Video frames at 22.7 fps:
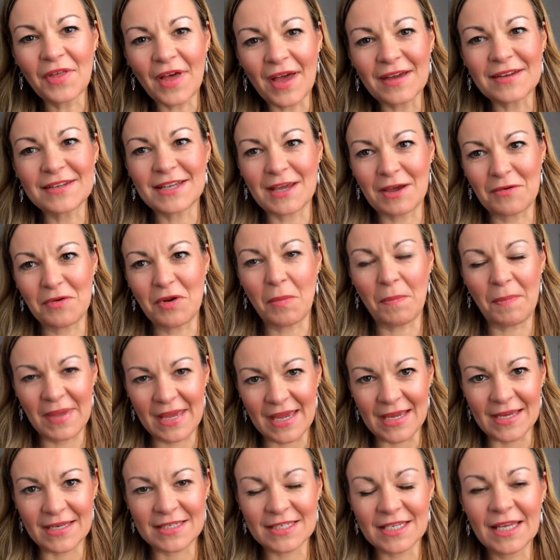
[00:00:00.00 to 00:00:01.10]
that down a
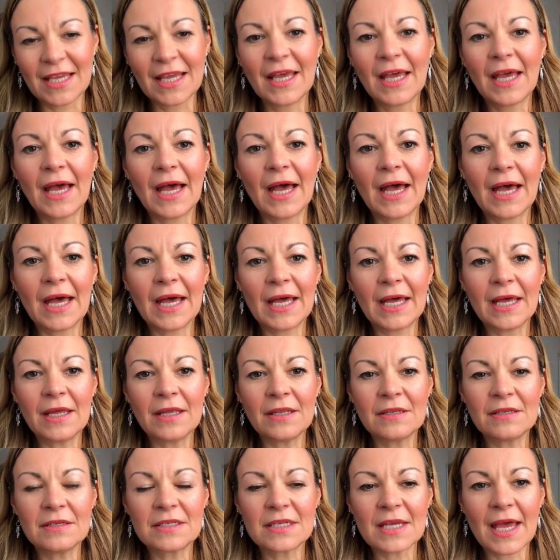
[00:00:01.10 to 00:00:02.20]
bit
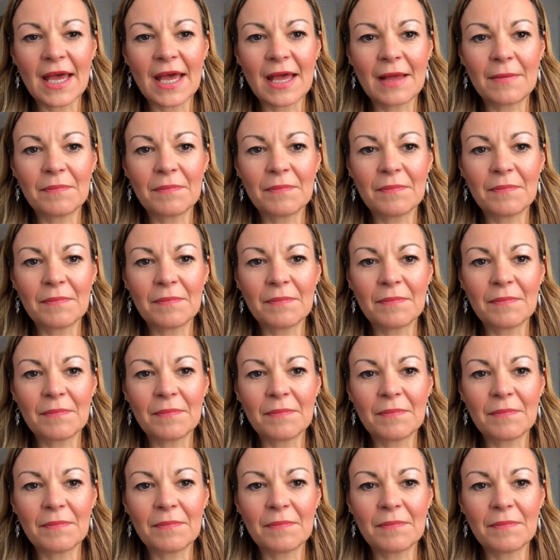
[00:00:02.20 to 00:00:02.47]
and